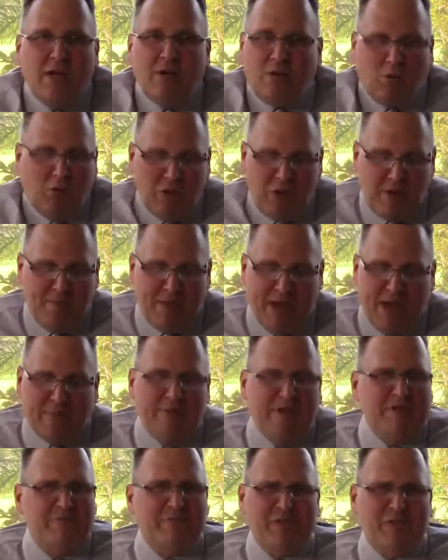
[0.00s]
Water
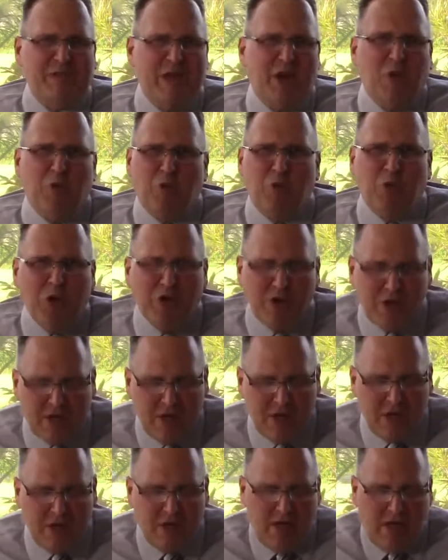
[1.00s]
baptism is not a work.
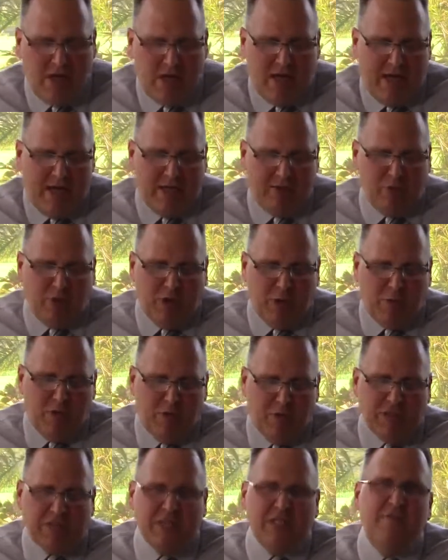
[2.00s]
And when we
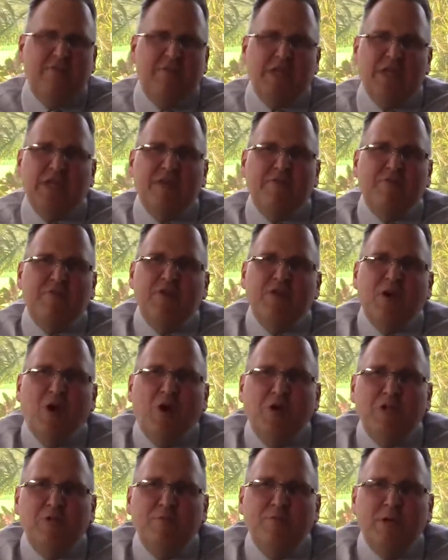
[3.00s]
receive the gift of the
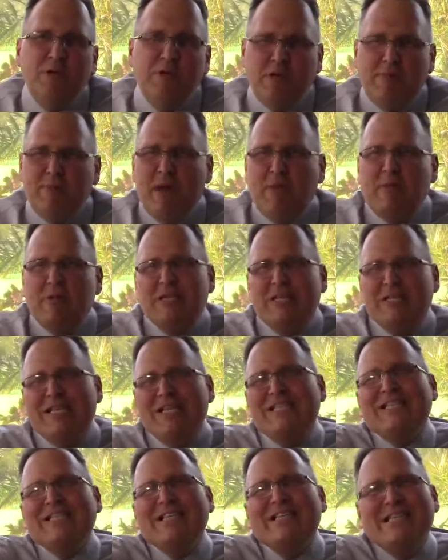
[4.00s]
Holy Spirit, the Bible says
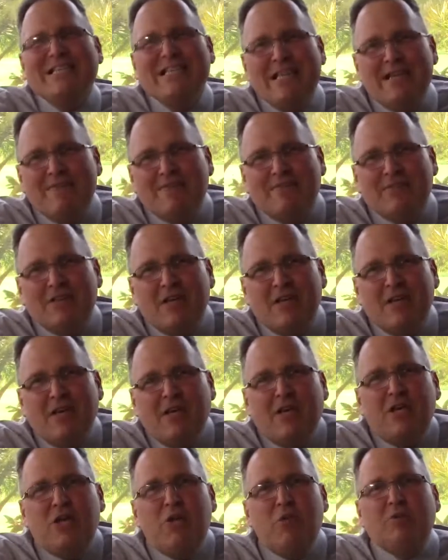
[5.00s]
it's a gift.
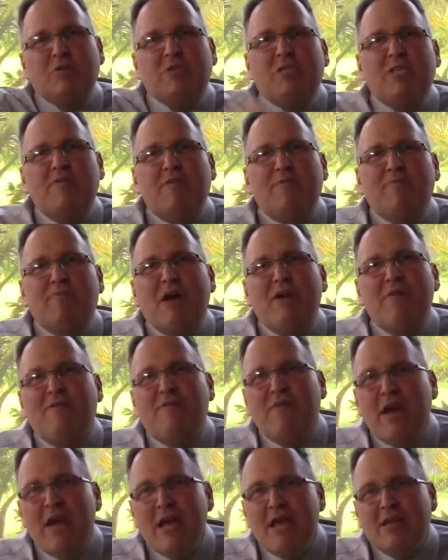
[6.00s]
You receive it by
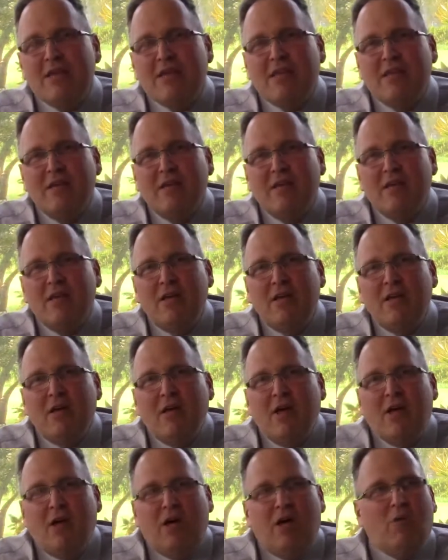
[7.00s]
faith.
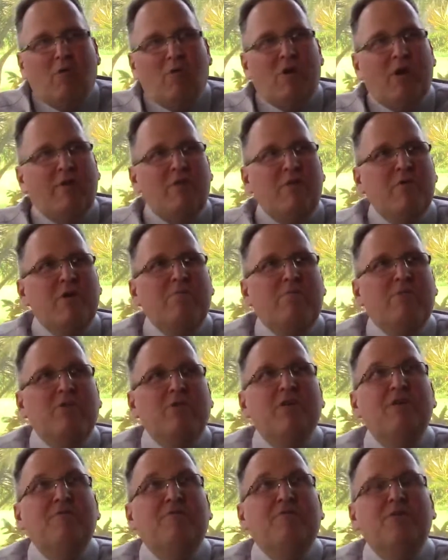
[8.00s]
Whatever we
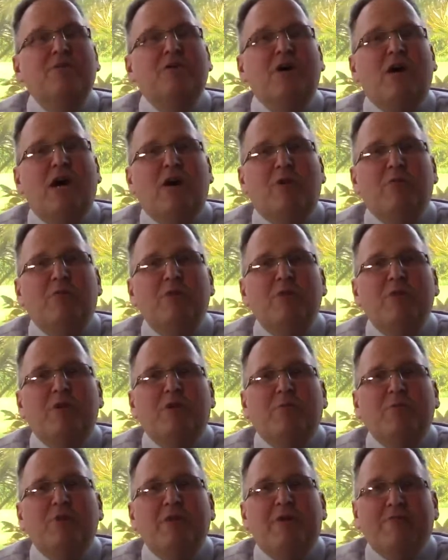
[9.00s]
believe for God, we,
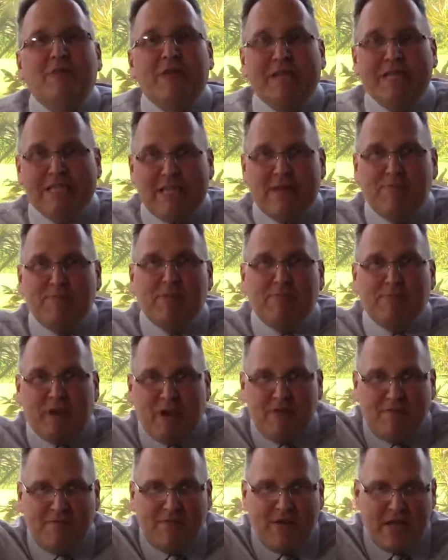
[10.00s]
we have to accept it by
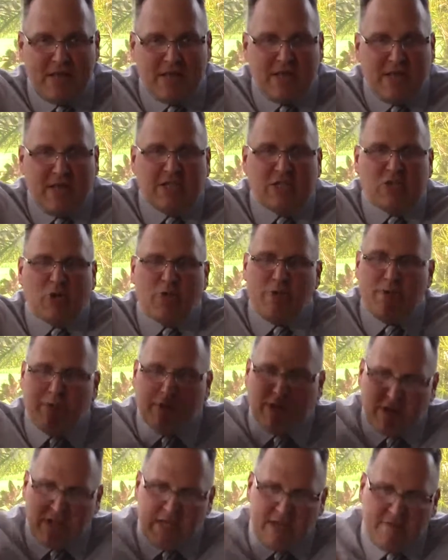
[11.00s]
faith. So we
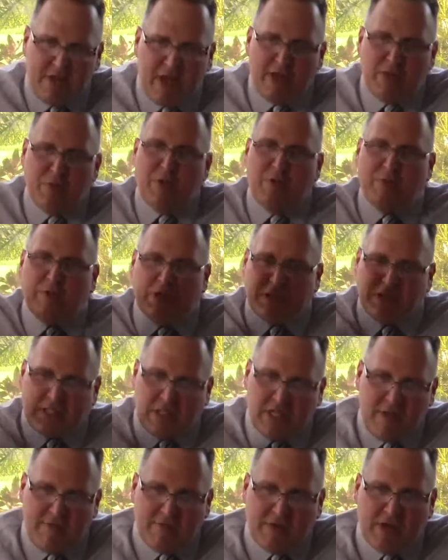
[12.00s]
believe that, we
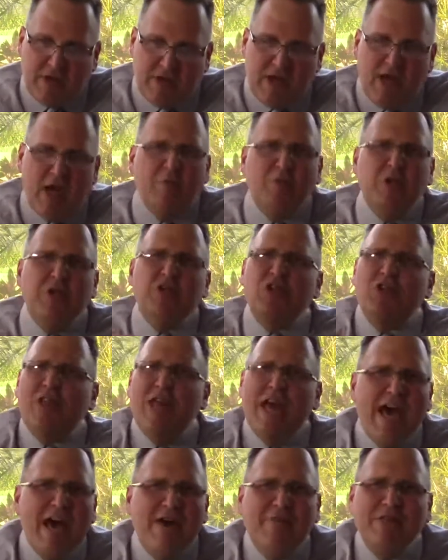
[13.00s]
receive it, and we shall
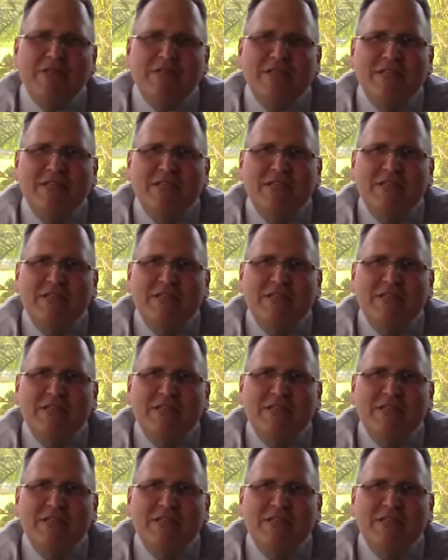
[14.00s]
have it.